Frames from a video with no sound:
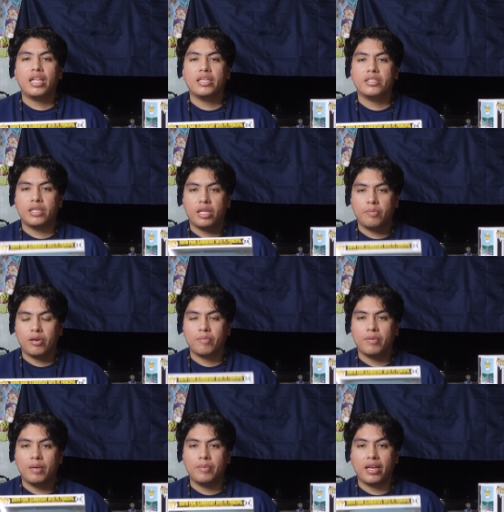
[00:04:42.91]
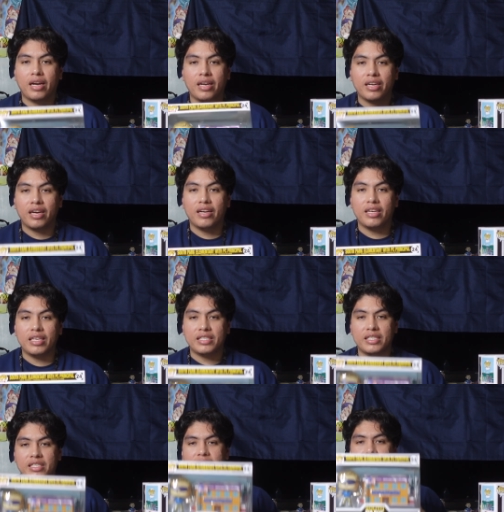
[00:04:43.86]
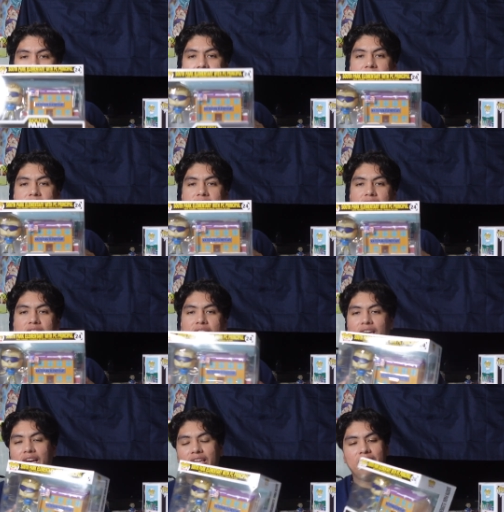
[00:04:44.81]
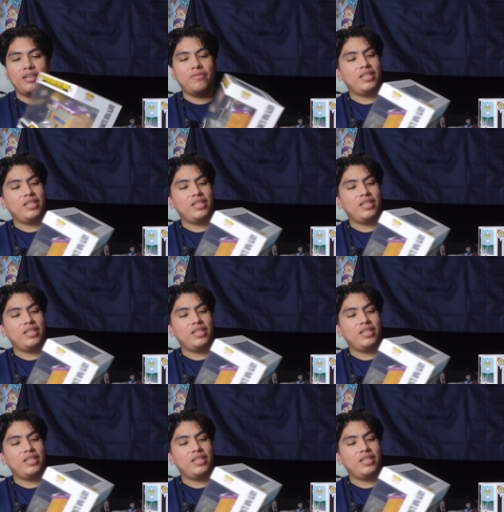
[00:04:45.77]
last South Park pop that I got is this kind of,